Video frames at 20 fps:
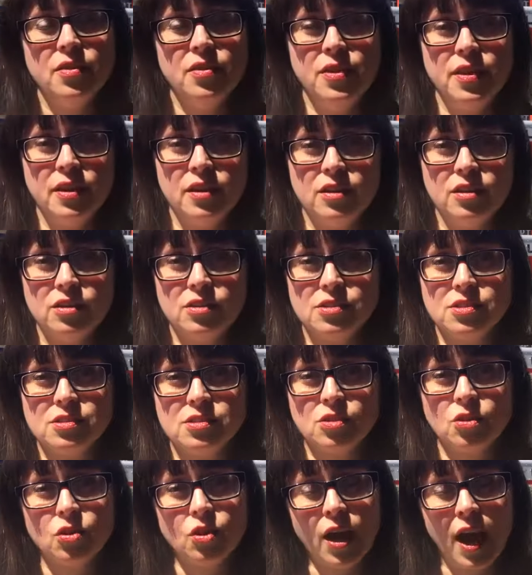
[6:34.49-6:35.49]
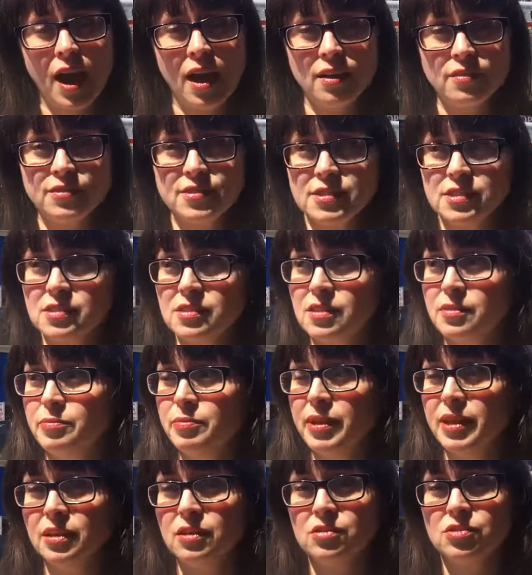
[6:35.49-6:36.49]
There's crafts
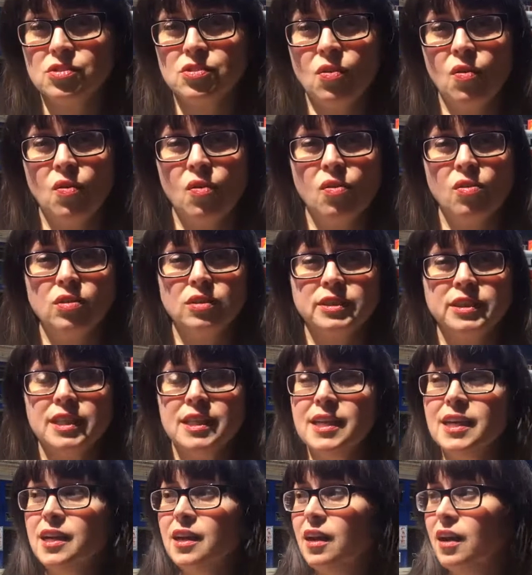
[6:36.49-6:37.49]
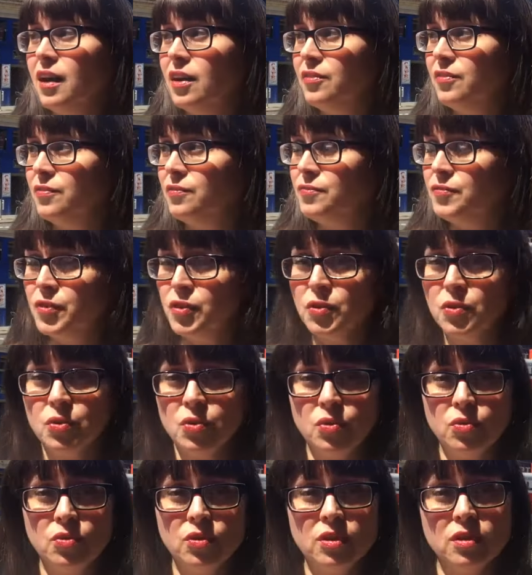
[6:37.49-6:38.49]
being sold,
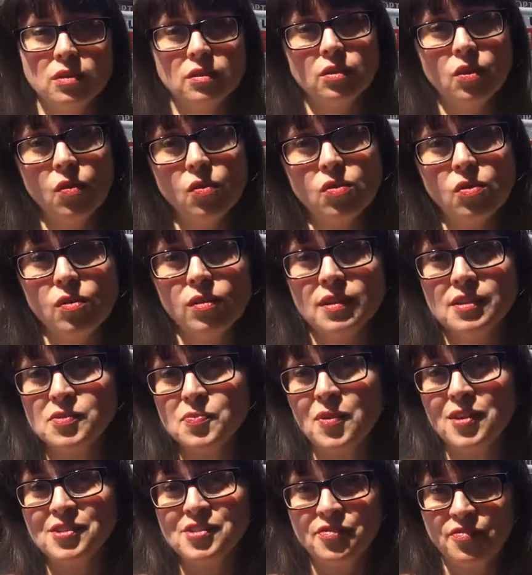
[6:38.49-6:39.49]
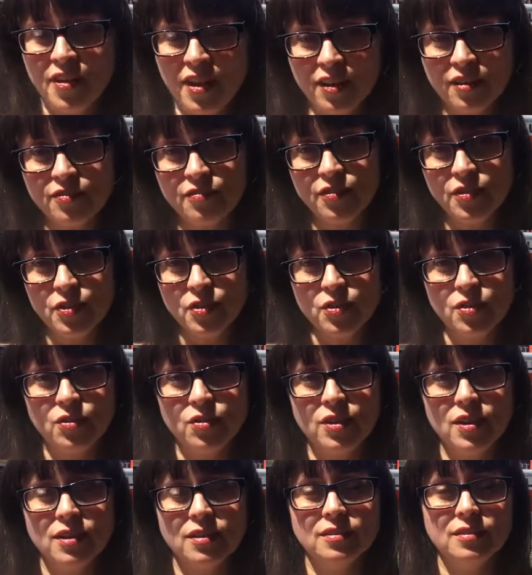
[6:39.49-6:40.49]
food, local as well as fair
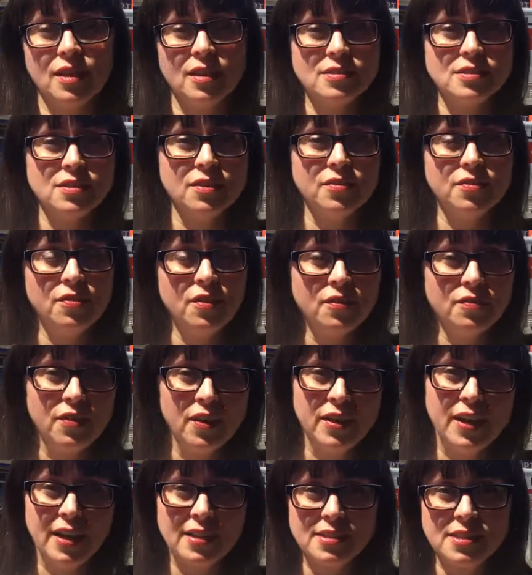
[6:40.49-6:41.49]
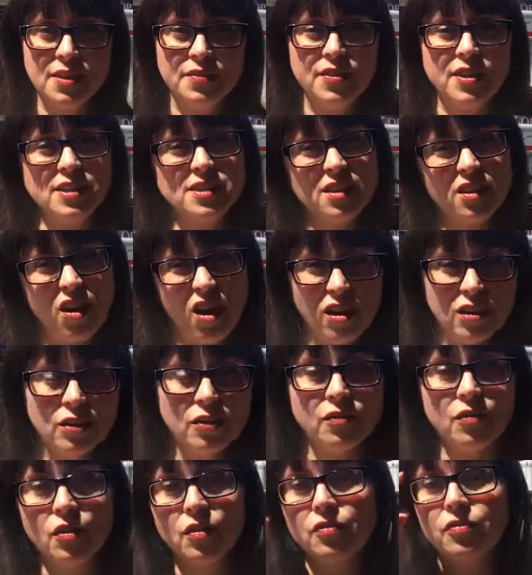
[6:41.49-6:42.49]
food, lots of fun activities, a
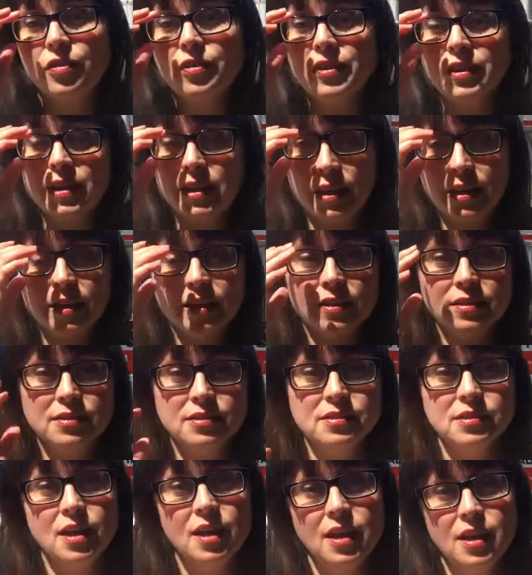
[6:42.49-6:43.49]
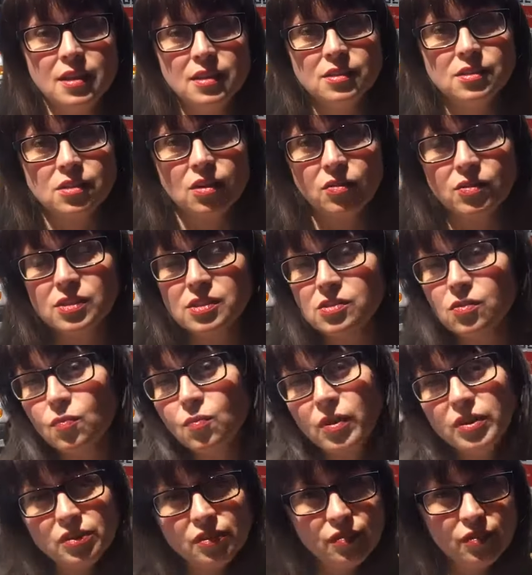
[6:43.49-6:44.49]
carnival for the kids. So it's a
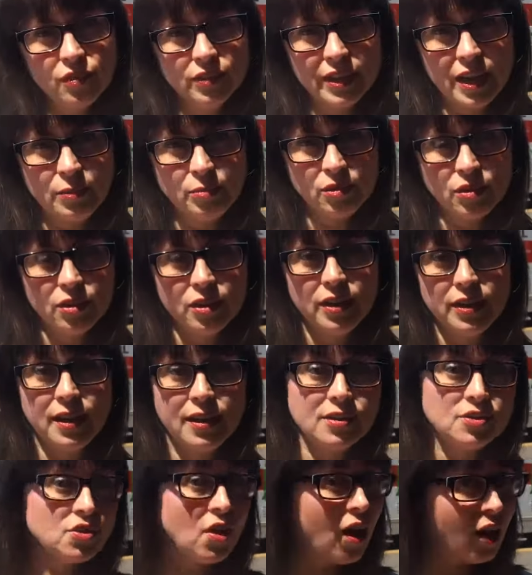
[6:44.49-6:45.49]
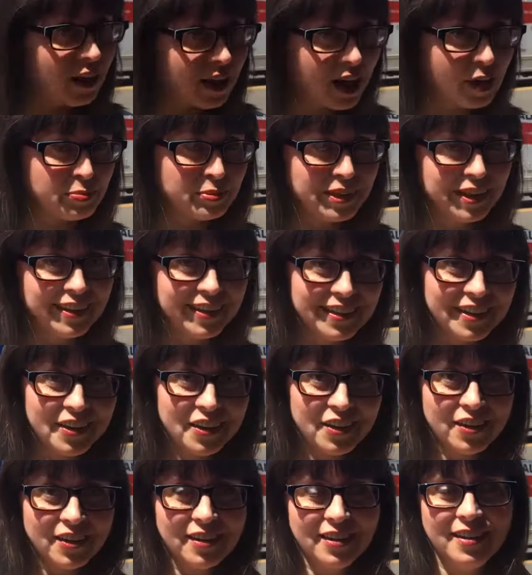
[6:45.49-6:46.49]
wonderful neighborhood. It's all happening
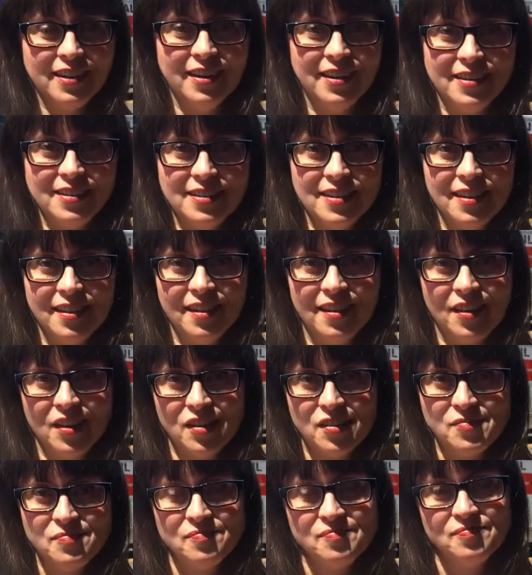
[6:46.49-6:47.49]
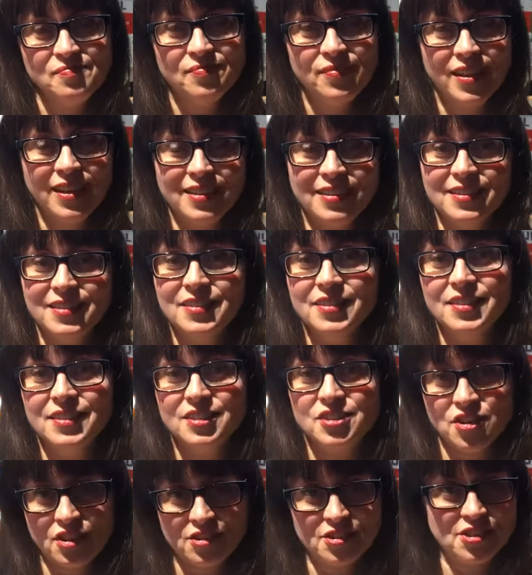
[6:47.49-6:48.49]
here in, uh, in
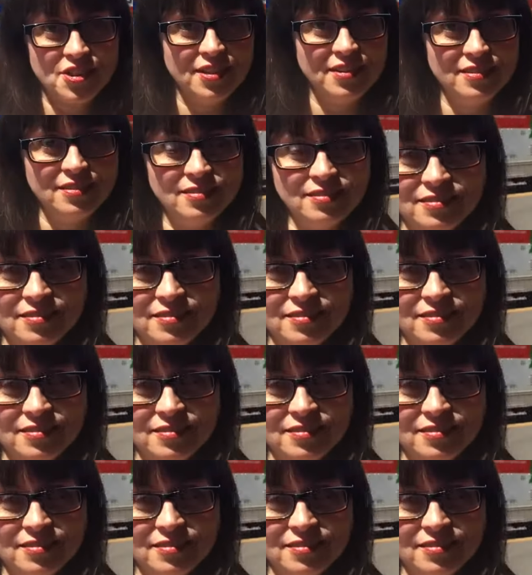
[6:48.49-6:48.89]
the Junction.